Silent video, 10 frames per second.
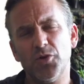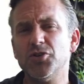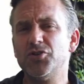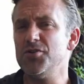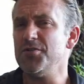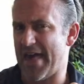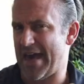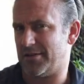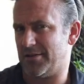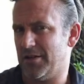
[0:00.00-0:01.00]
Would you do
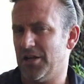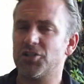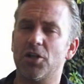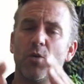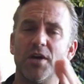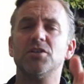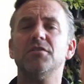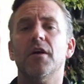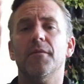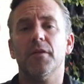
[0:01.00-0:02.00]
that? So the
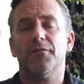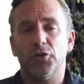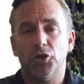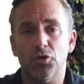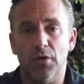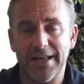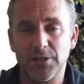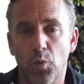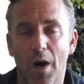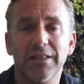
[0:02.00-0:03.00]
question for you,
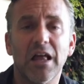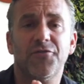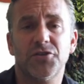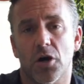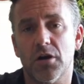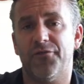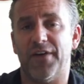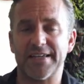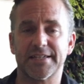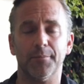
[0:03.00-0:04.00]
as a wildlife
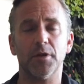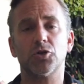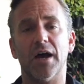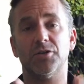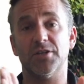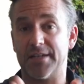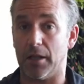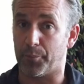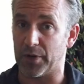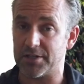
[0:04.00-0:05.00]
photographer, as someone trying to
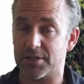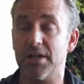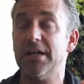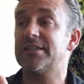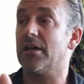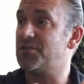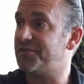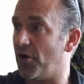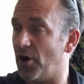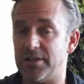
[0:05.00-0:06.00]
sell prints, sell
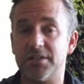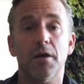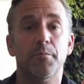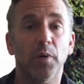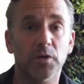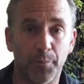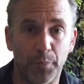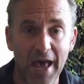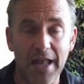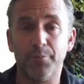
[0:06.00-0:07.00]
safaris, build a
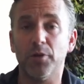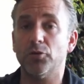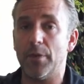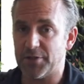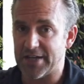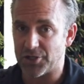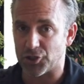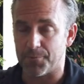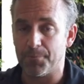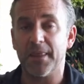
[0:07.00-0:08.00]
brand, build a
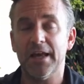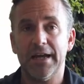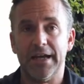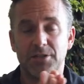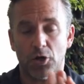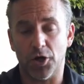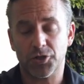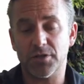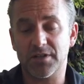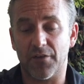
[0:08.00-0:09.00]
reputation, is
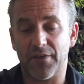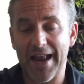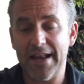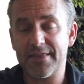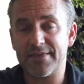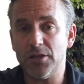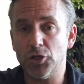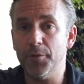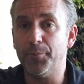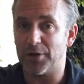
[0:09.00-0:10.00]
ask yourself,
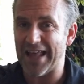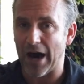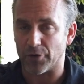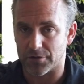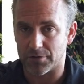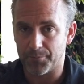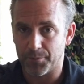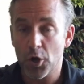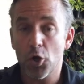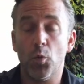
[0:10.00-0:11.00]
anything you put out,
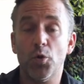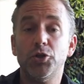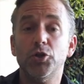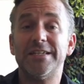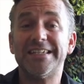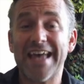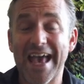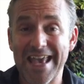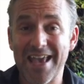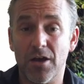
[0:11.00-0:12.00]
would you
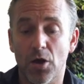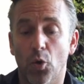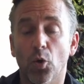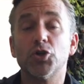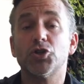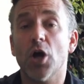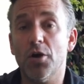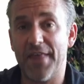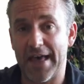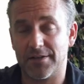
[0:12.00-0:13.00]
say or
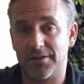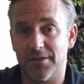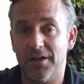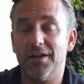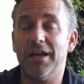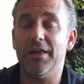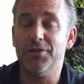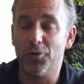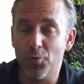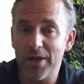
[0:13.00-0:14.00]
show that
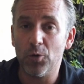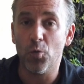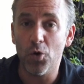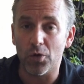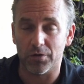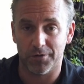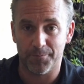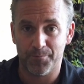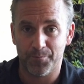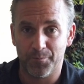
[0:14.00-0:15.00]
in the real world?